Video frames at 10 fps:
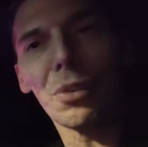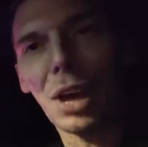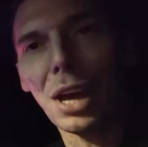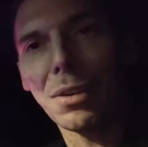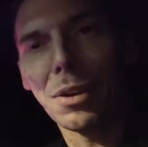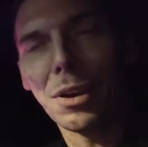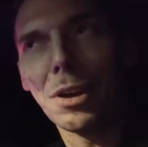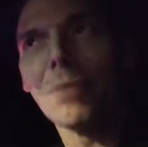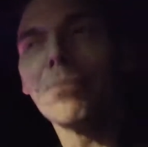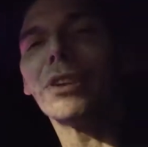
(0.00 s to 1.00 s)
okay?
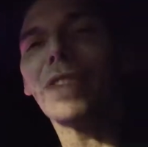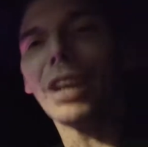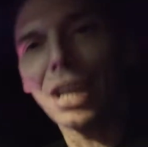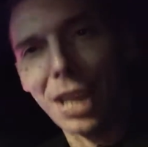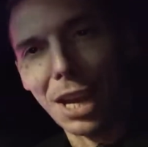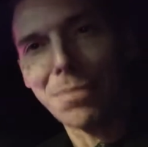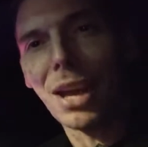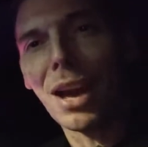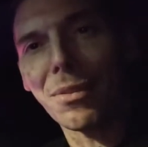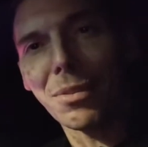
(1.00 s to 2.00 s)
But then it came
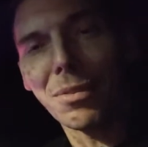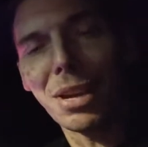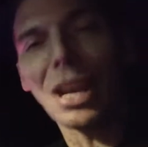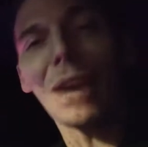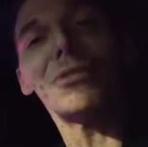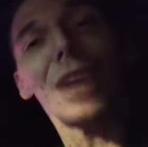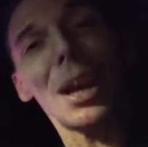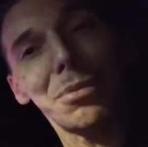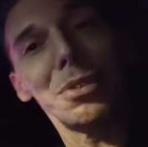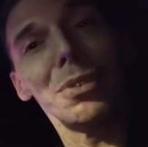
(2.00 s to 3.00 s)
down, and I was
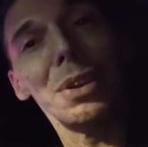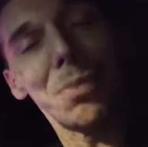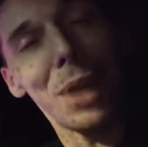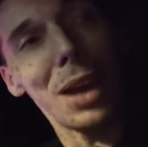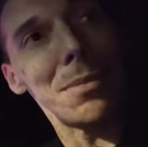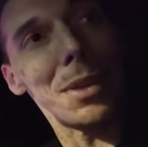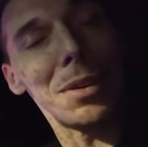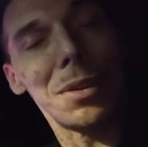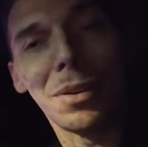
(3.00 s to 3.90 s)
absolutely right, man.